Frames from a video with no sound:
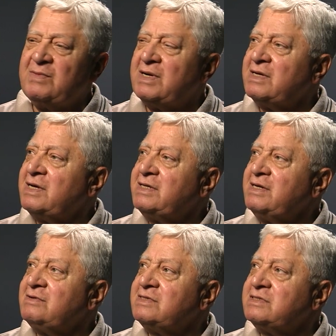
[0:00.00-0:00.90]
I think
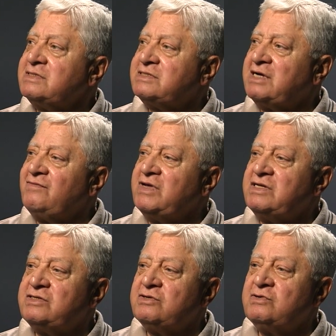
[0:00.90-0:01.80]
it was in
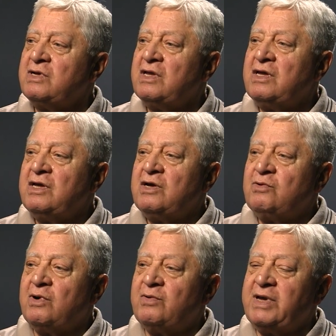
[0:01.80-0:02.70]
'72,
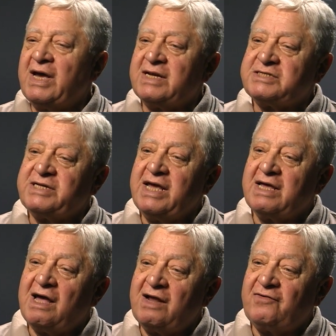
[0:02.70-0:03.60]
when we had a state
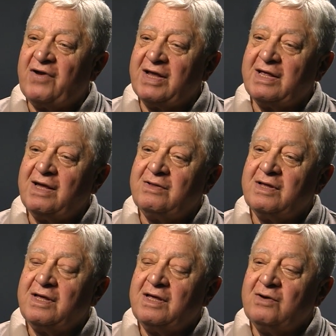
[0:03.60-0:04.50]
contract, and
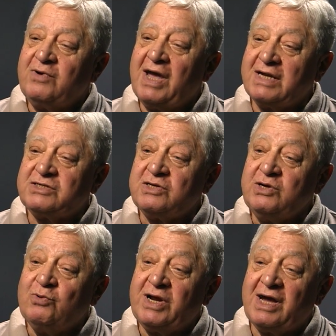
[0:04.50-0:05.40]
we actually
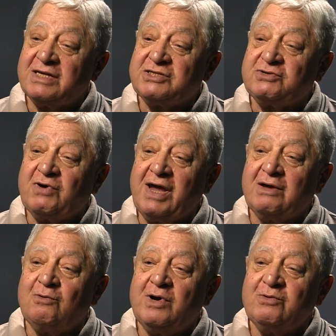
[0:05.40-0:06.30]
went on strike
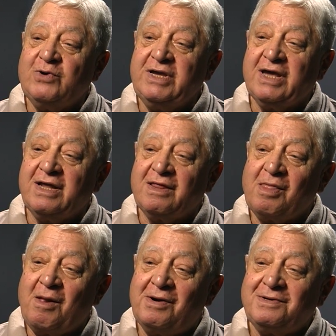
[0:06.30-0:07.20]
one weekend.
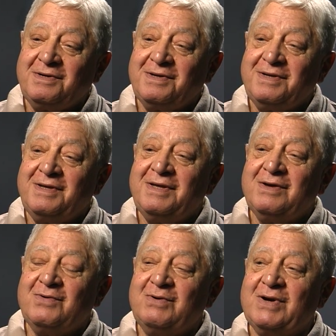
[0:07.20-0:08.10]

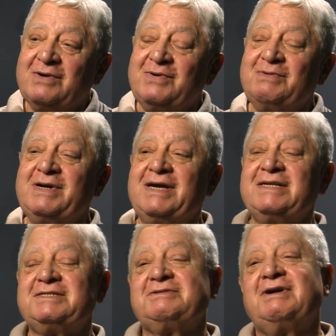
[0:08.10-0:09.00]
We went on
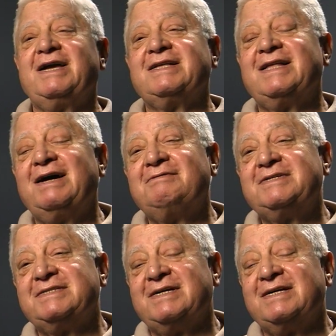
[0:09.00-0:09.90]
strike. That
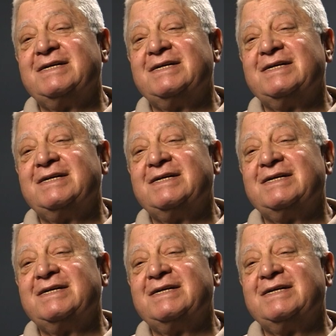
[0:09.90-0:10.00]
was a